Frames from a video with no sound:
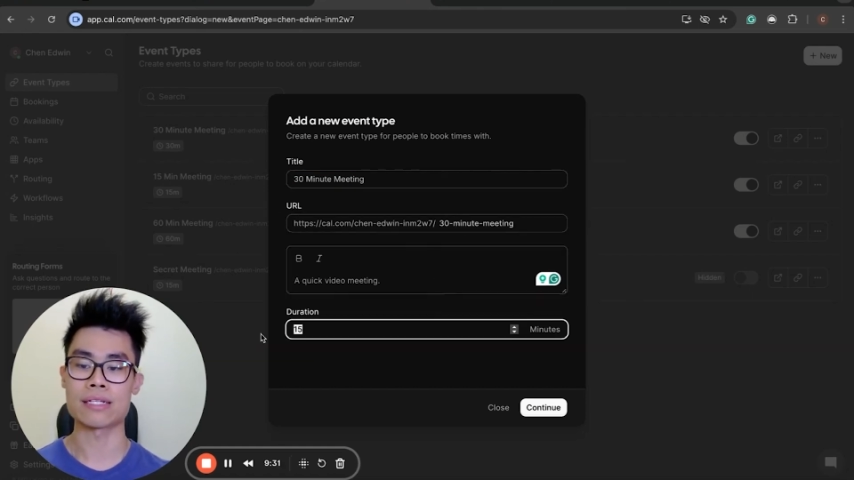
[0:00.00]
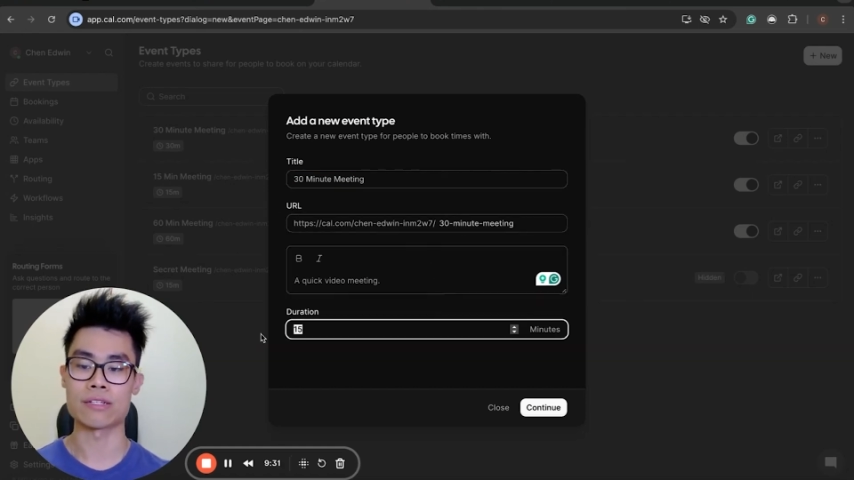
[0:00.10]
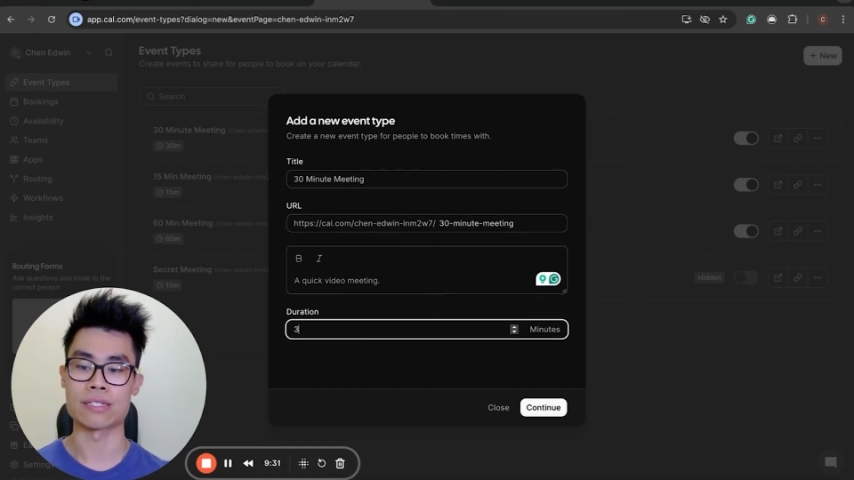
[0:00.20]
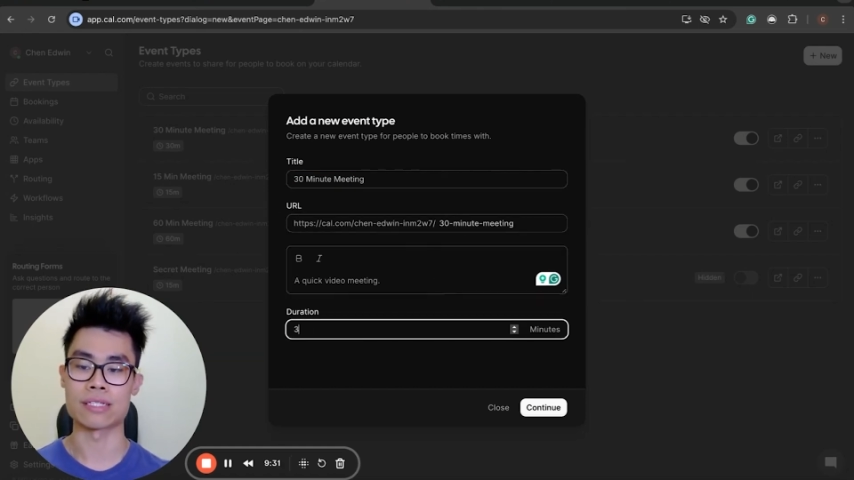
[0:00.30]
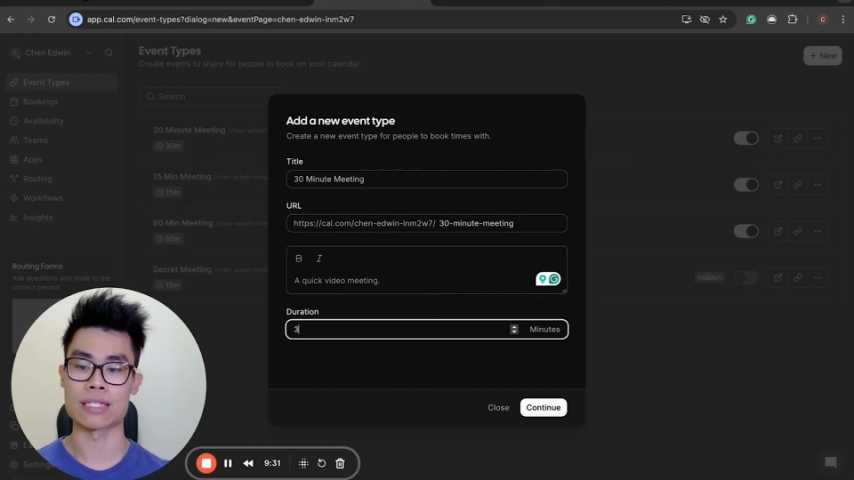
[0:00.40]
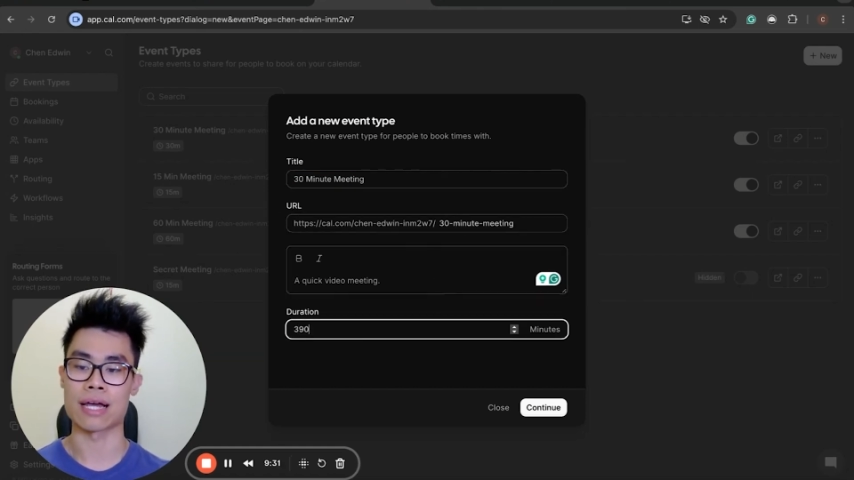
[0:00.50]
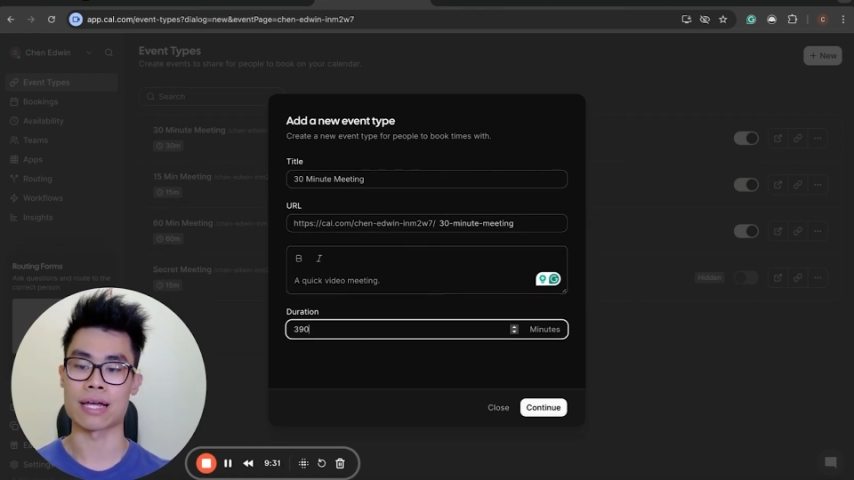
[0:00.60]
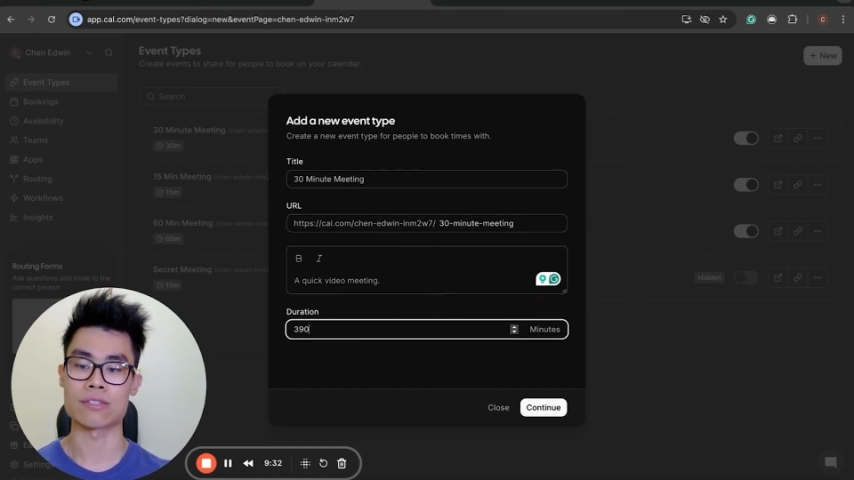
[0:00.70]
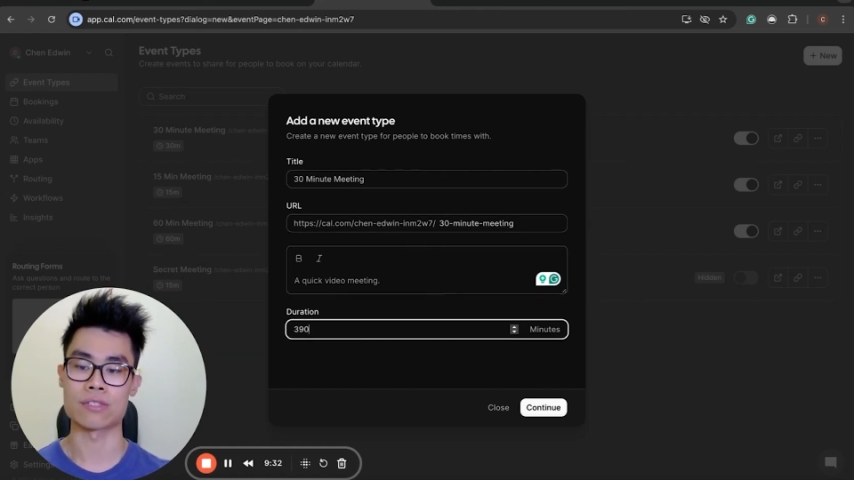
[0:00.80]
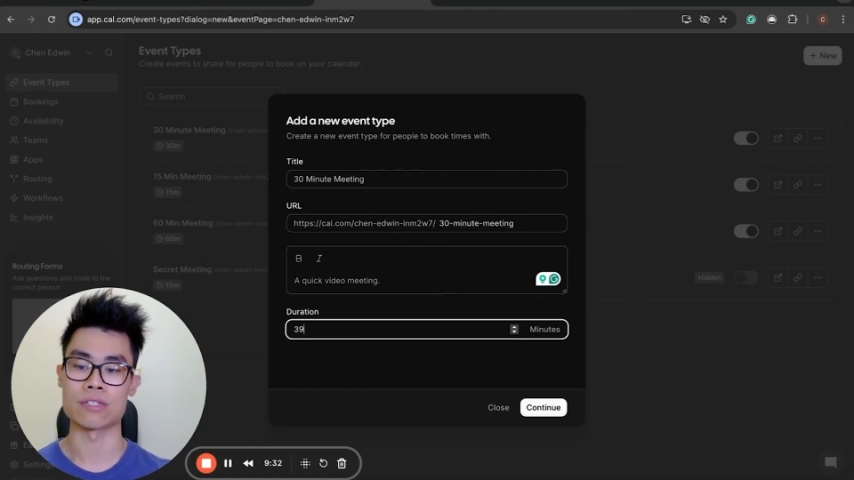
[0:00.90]
you can
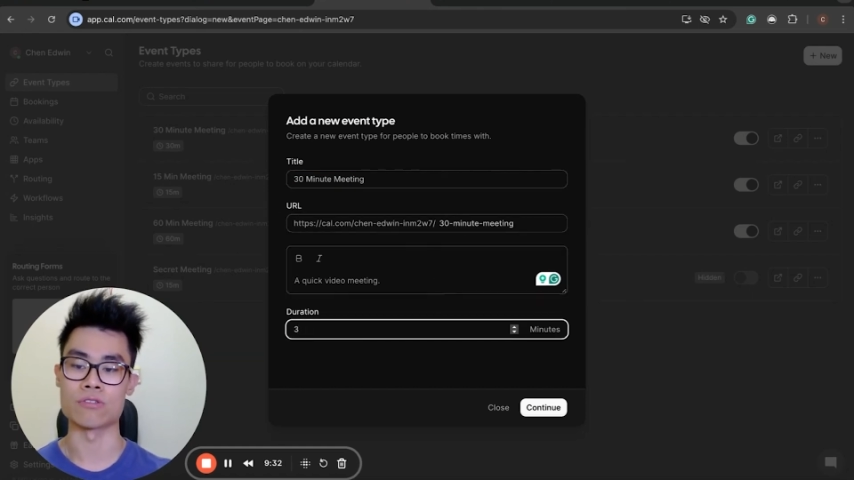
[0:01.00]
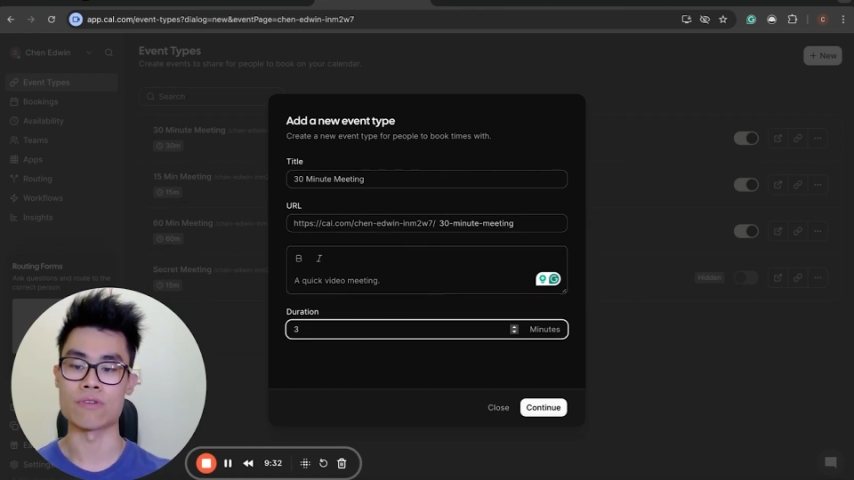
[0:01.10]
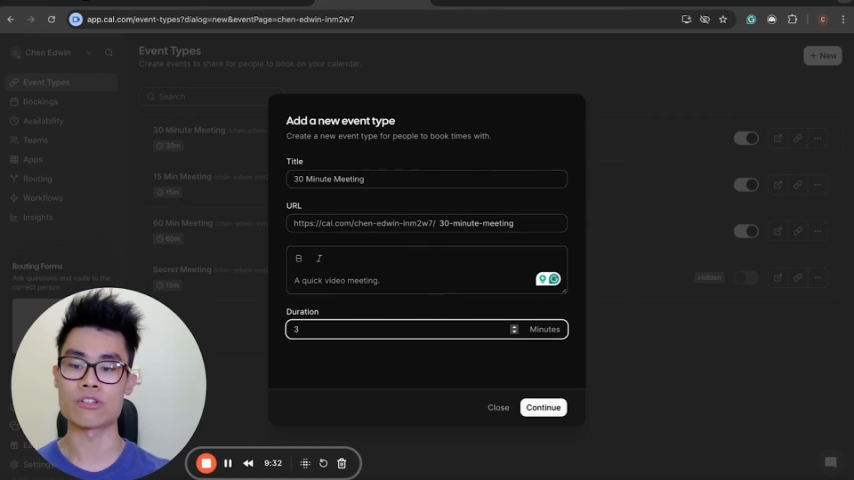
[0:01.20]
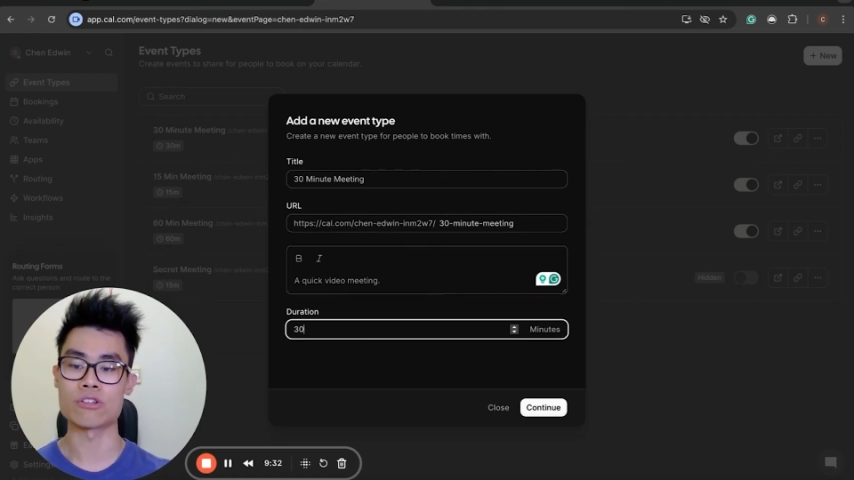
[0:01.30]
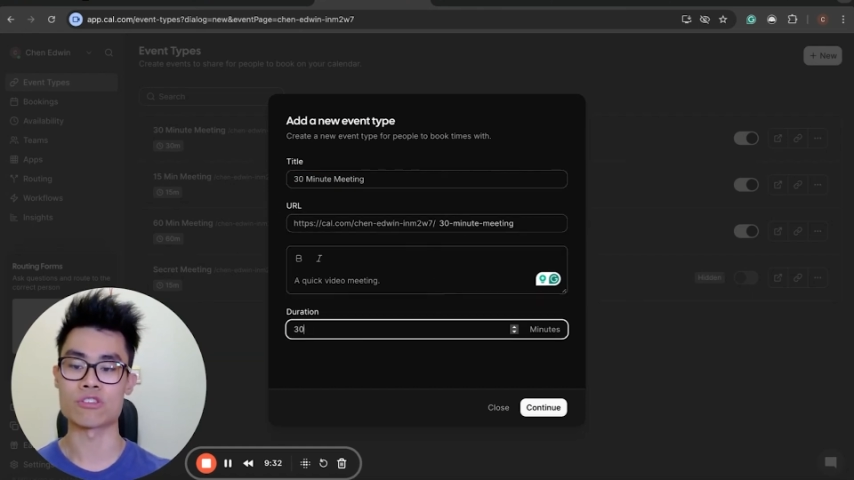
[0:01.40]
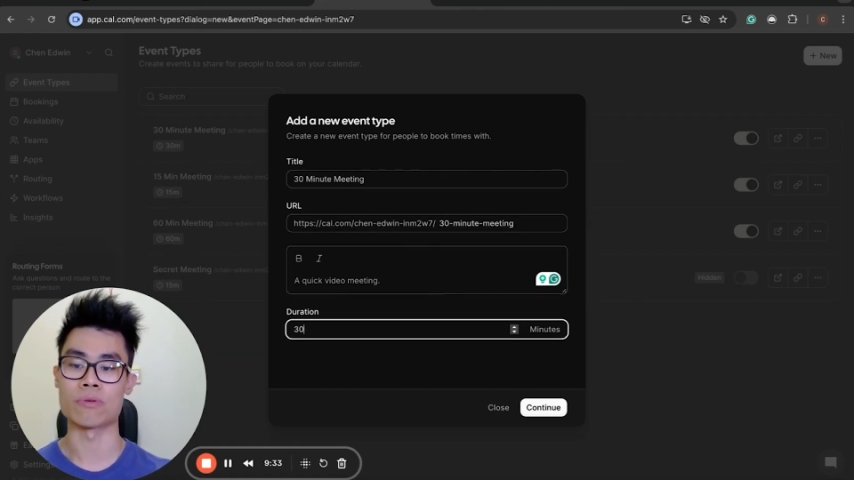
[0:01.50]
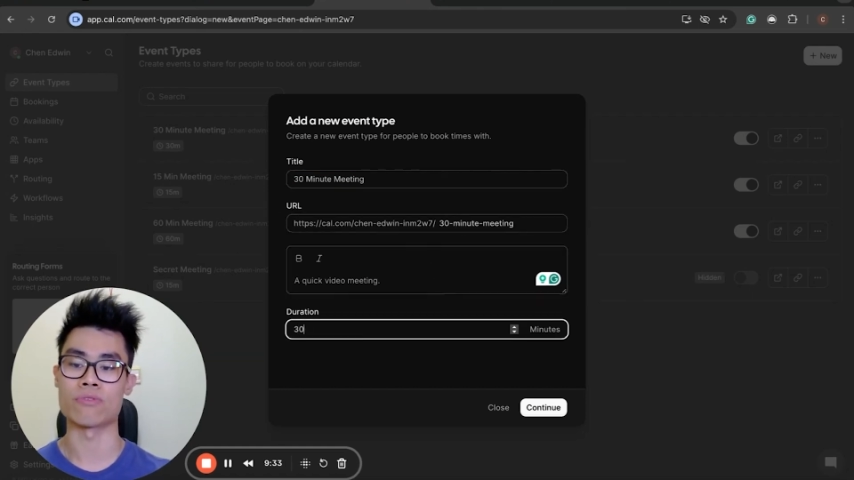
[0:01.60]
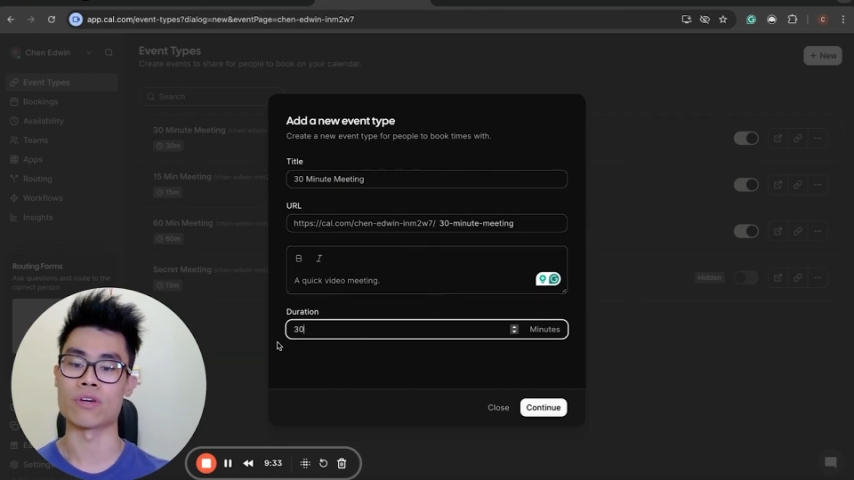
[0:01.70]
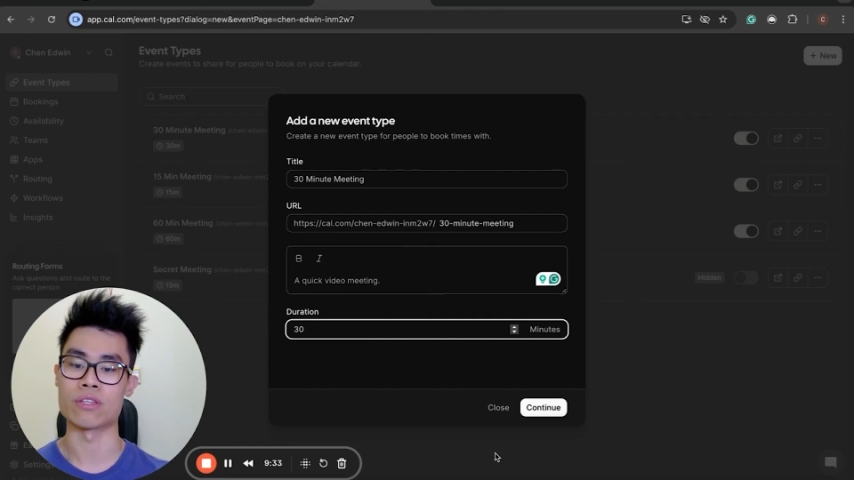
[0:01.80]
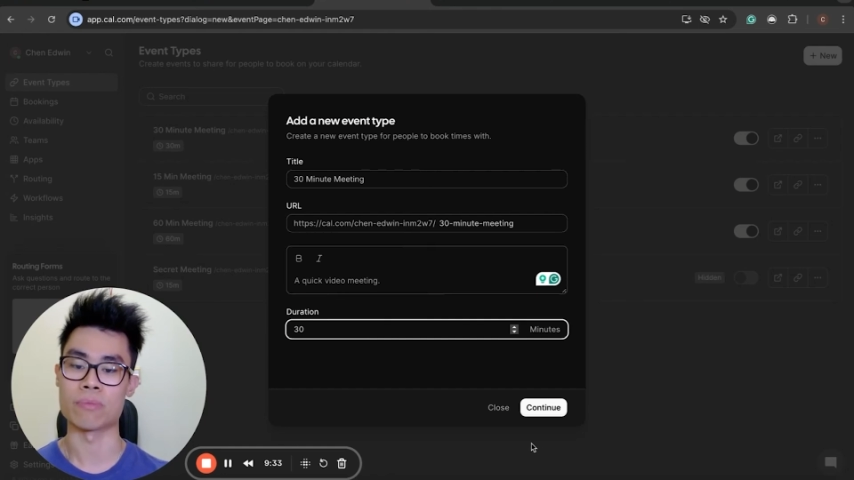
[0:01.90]
select the duration to be
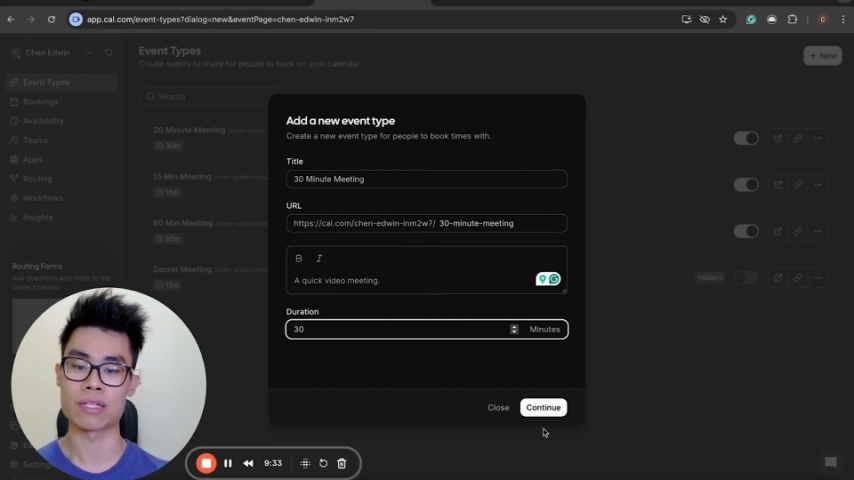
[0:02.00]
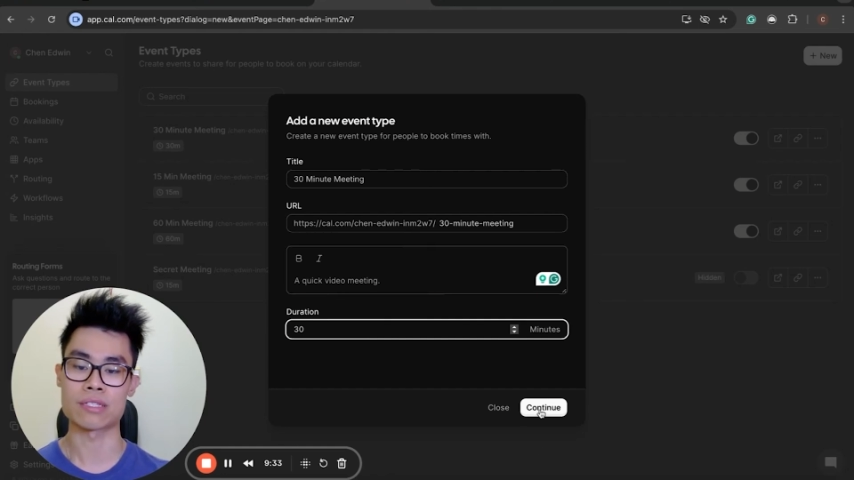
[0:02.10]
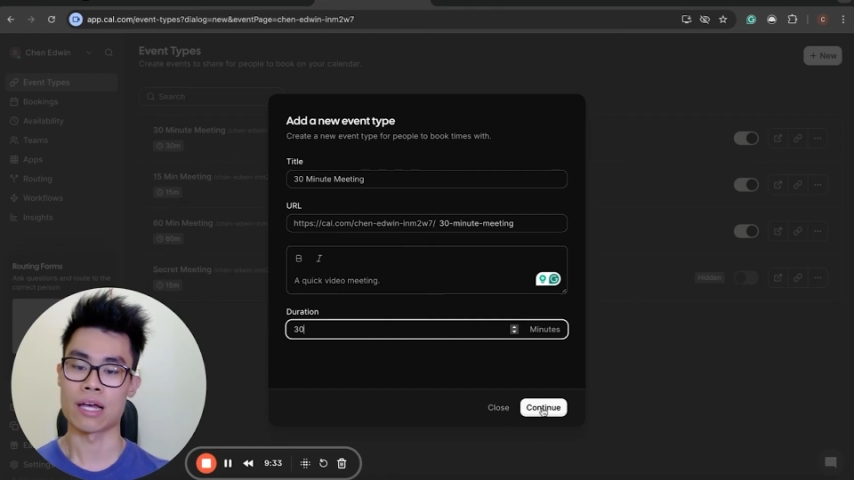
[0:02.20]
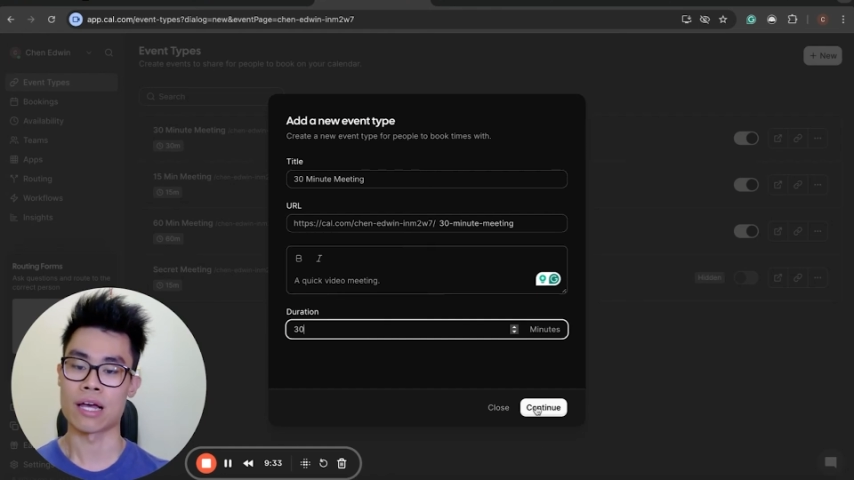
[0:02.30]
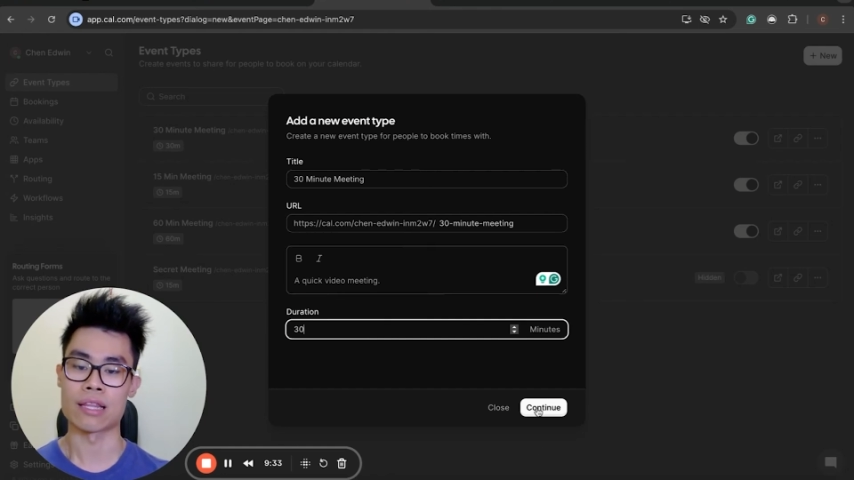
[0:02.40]
30 minutes.